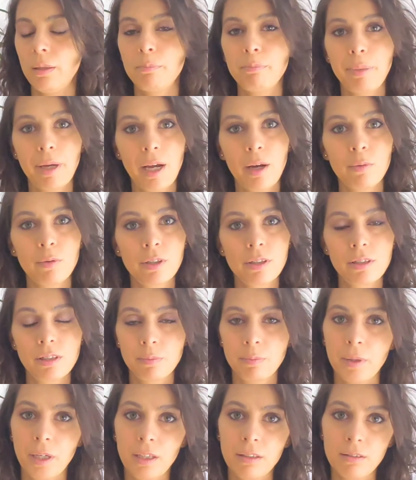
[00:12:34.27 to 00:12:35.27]
empowered
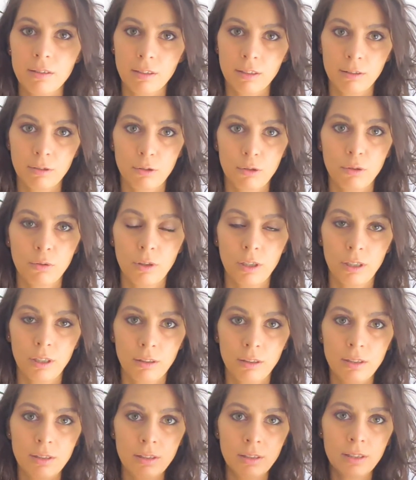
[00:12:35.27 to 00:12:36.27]
space, and so
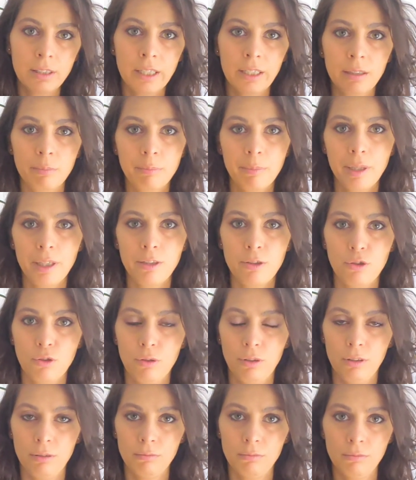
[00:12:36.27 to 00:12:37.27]
on. This is like a
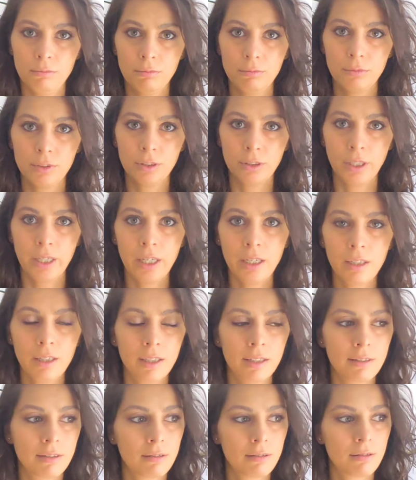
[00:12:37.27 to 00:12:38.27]
pendulum,
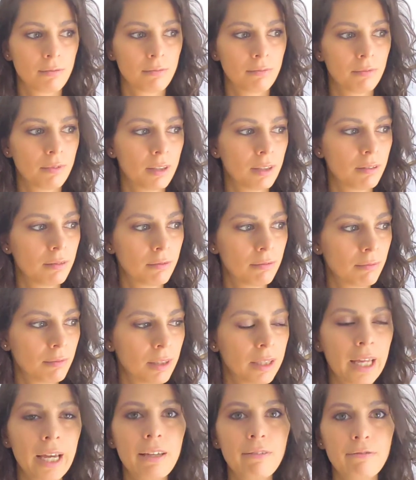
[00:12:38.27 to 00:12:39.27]
okay?
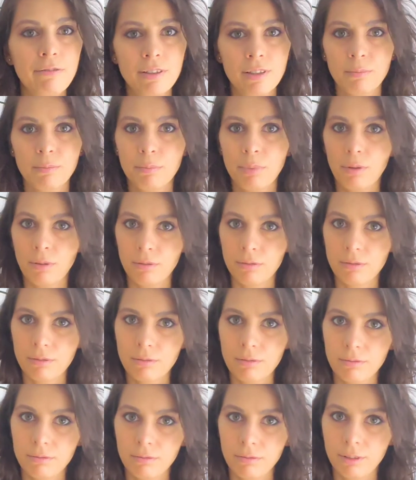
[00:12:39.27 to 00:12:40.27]
Life is a
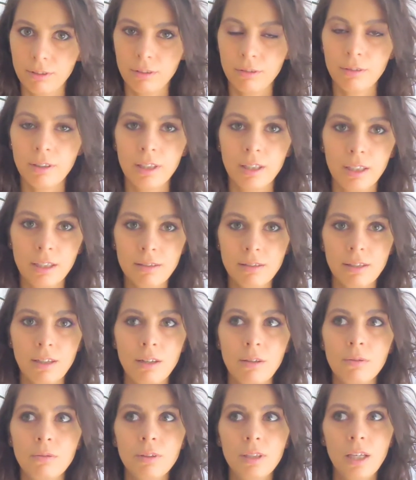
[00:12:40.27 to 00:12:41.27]
pulse, you know, and that's
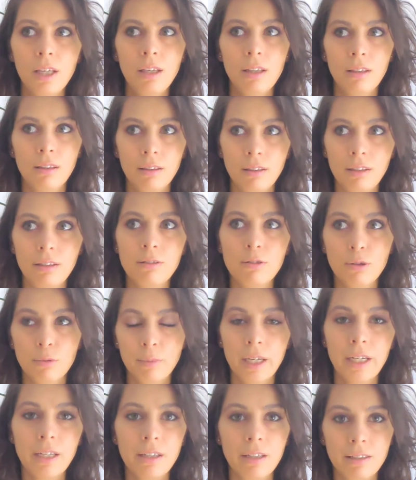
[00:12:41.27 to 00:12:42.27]
how the
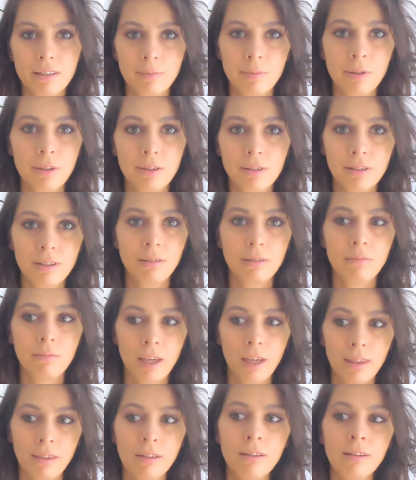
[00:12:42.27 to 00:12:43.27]
somatic experiencing
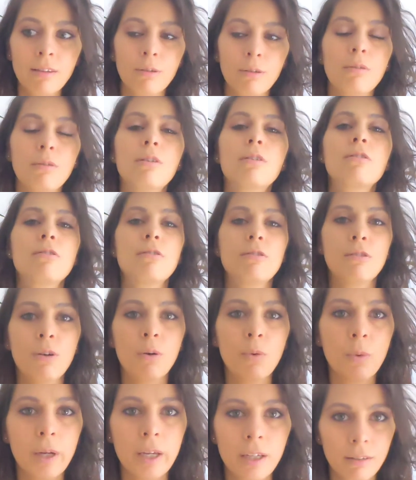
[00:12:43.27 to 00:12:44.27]
method, though there's
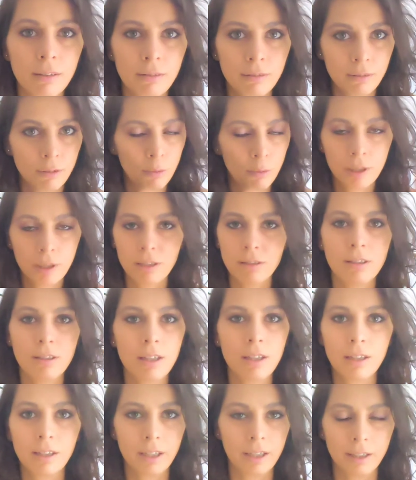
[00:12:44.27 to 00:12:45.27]
no way, nobody
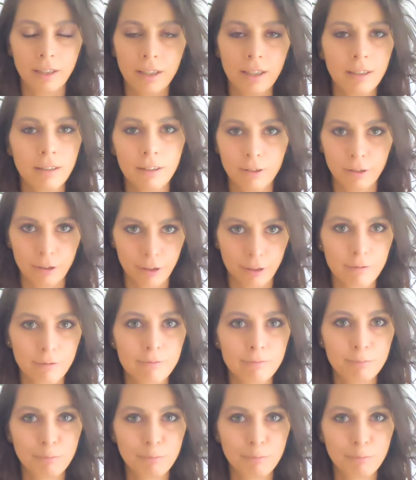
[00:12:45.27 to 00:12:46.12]
said it like that in